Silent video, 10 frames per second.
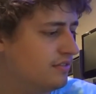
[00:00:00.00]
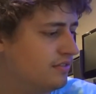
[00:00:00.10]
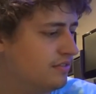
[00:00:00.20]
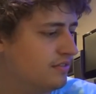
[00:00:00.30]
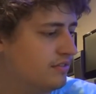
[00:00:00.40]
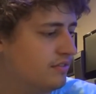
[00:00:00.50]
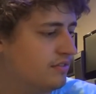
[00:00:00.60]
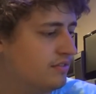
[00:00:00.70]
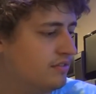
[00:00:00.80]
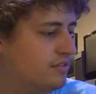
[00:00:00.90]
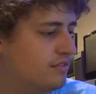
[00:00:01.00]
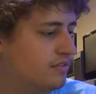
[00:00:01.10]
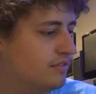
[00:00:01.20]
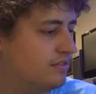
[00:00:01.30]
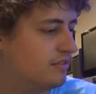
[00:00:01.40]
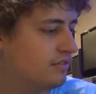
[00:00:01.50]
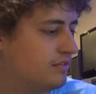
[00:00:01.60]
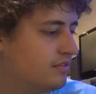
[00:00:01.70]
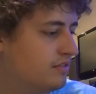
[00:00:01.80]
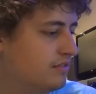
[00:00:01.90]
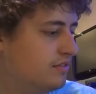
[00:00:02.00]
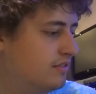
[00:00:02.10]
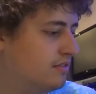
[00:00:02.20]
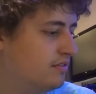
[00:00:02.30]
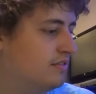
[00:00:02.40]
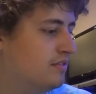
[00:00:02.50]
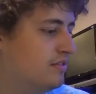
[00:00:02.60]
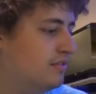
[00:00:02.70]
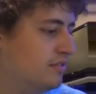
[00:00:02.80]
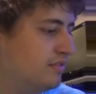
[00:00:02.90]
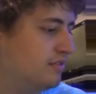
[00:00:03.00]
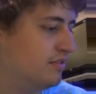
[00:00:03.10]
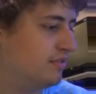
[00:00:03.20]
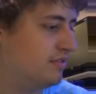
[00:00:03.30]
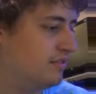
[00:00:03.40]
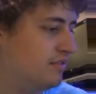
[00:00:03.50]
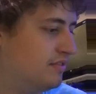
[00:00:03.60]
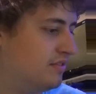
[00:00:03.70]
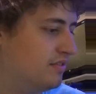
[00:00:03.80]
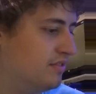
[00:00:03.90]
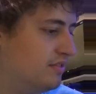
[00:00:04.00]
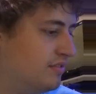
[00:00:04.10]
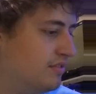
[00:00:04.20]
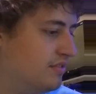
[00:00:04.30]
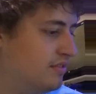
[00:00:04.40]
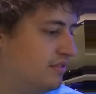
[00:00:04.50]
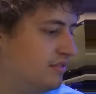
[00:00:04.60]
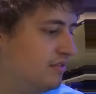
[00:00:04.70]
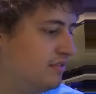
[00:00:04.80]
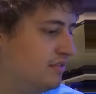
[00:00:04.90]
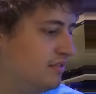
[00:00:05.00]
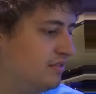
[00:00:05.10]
This person isn't speaking.